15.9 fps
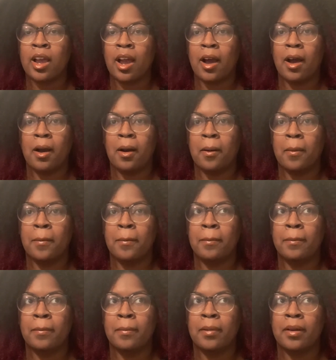
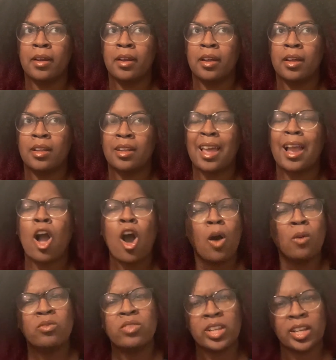like
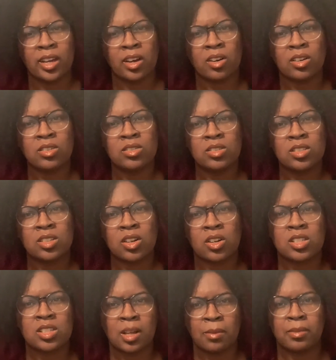home videos
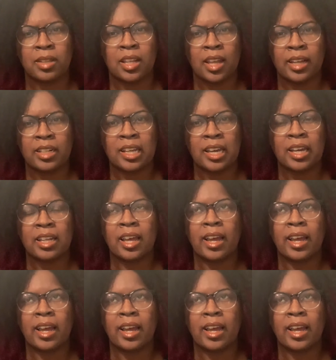or something like that.